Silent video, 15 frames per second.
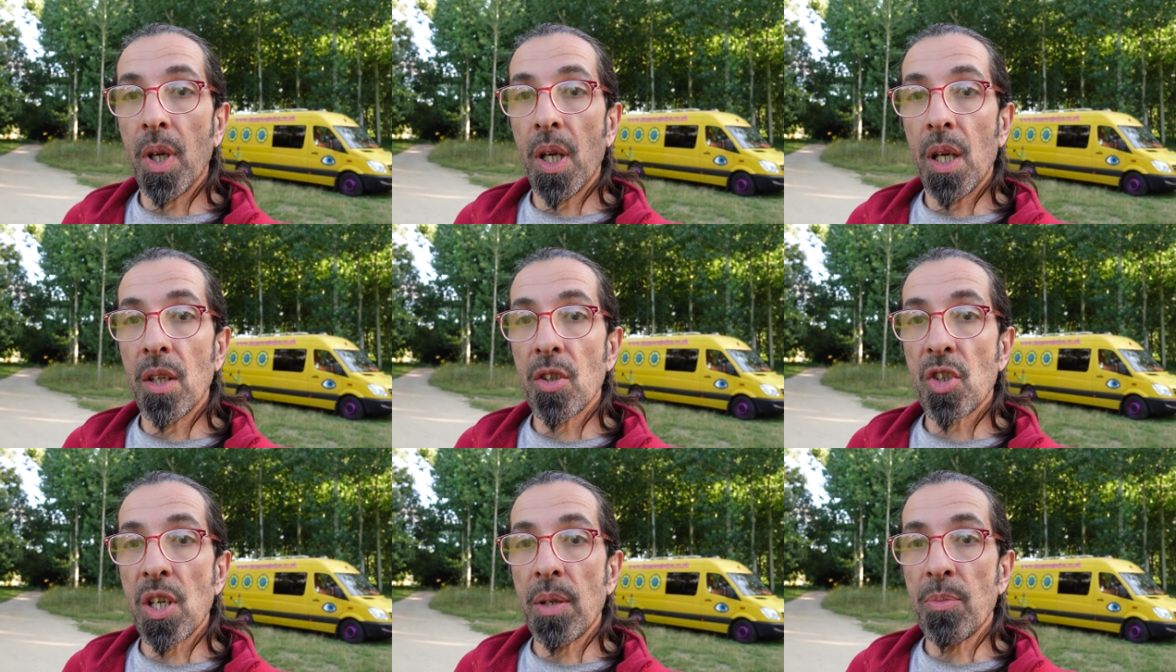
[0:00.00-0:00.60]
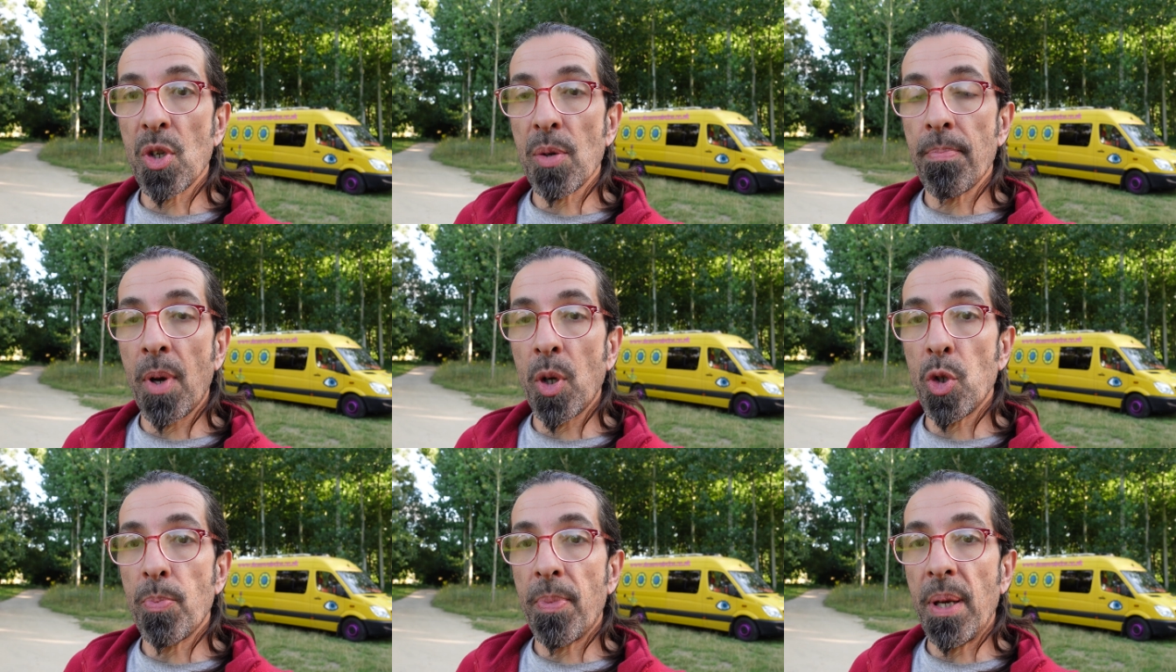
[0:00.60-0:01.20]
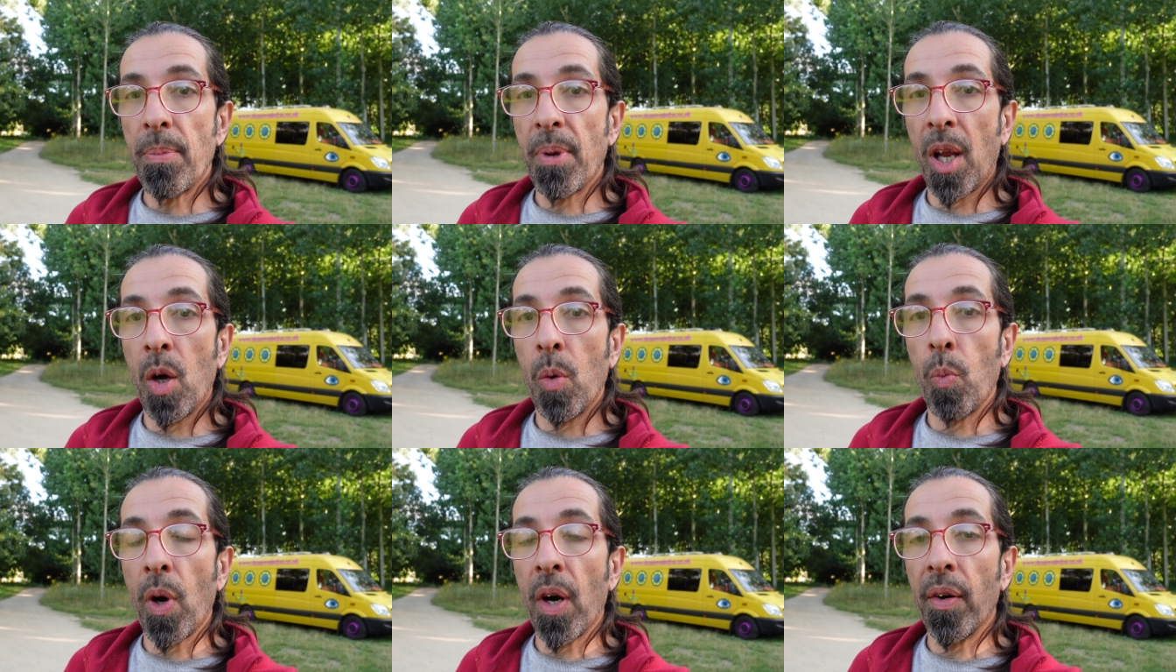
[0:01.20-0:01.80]
it seems that most people
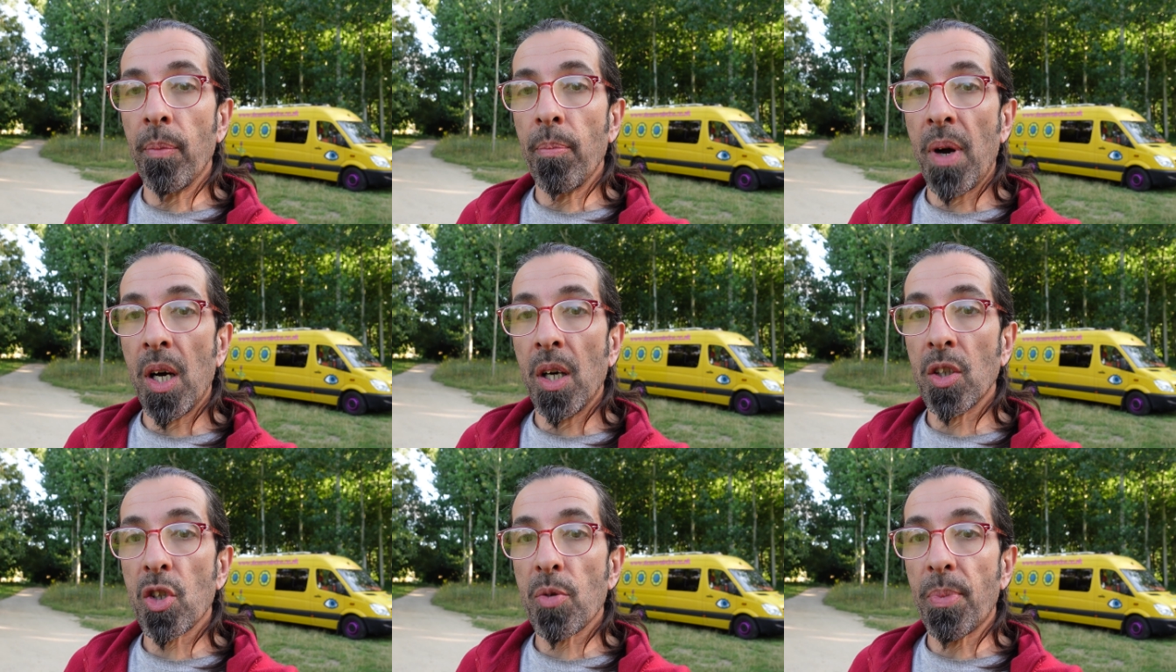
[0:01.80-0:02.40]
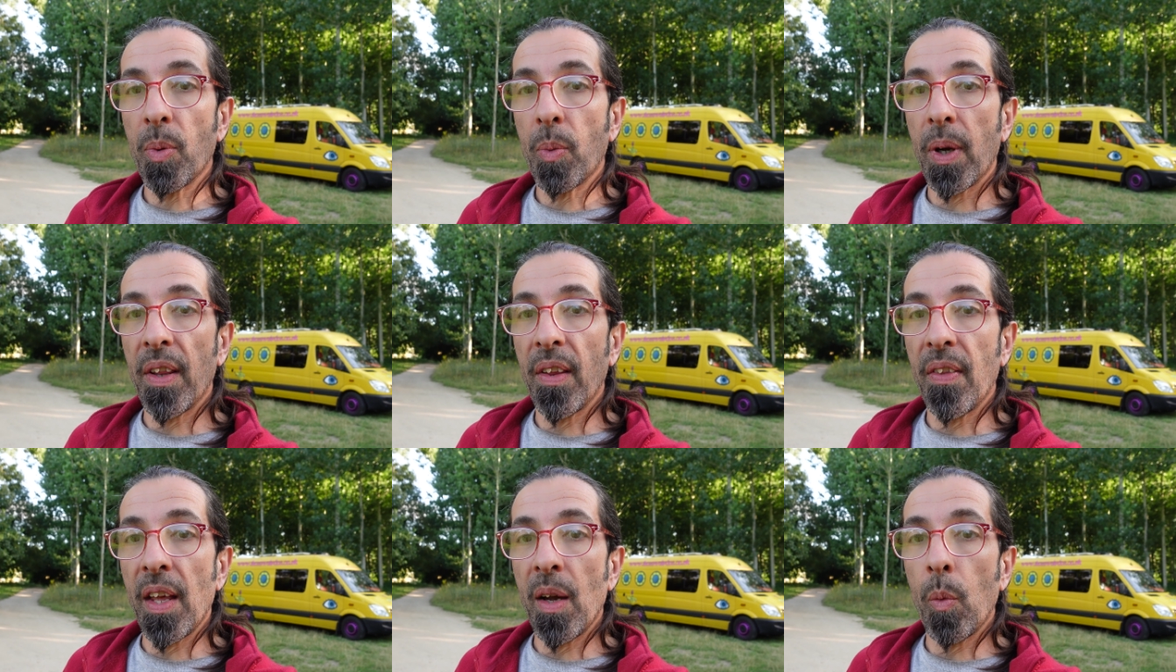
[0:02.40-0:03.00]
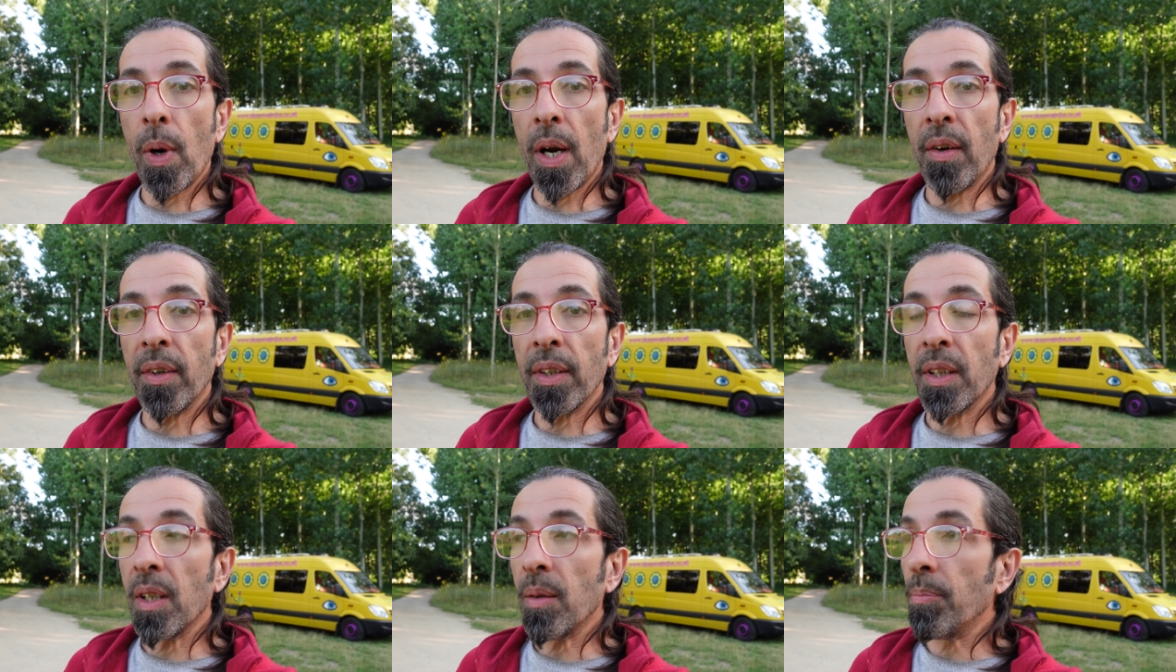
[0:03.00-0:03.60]
aren't wearing masks, but whether they're
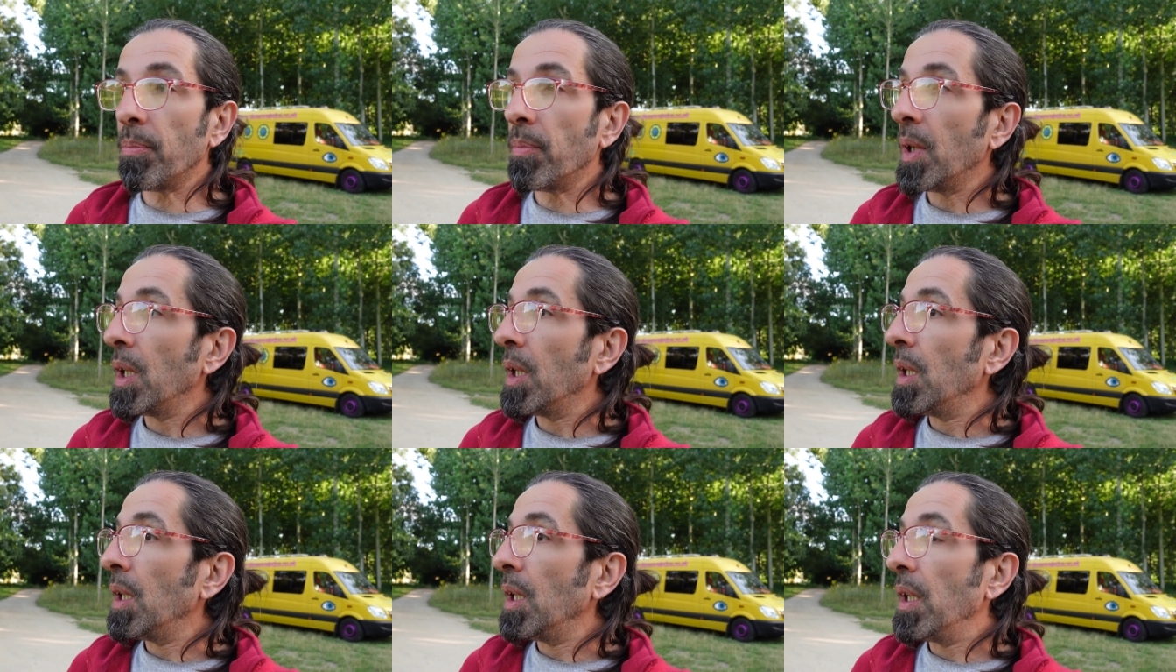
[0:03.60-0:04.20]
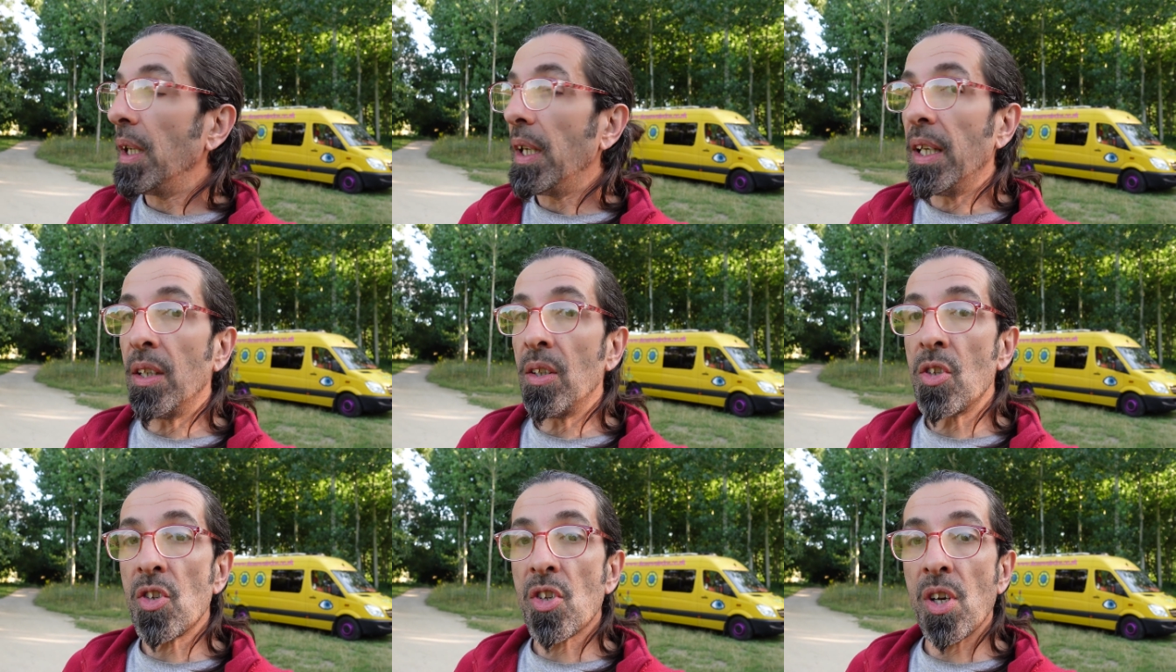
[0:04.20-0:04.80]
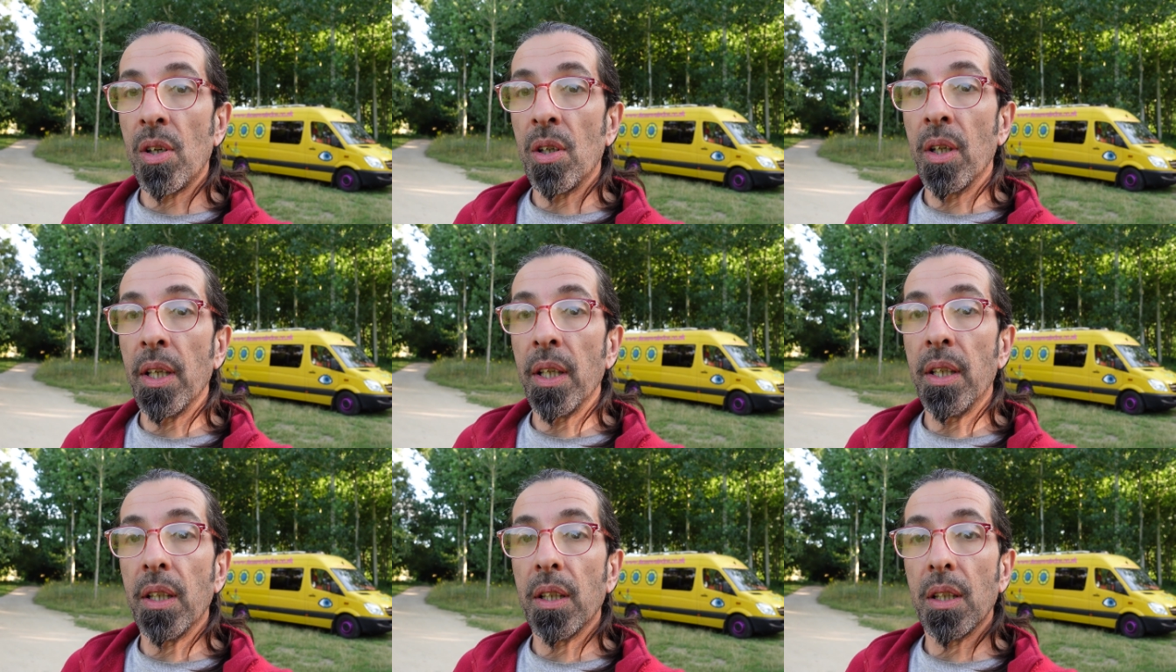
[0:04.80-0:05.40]
wearing them
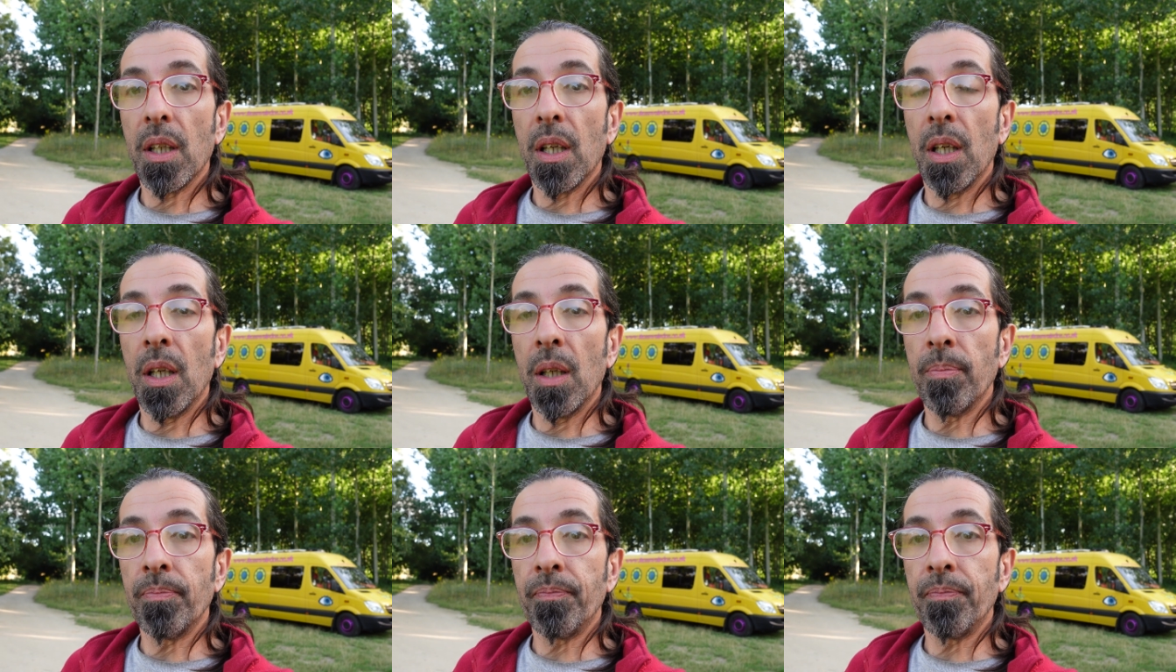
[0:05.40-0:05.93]
inside, I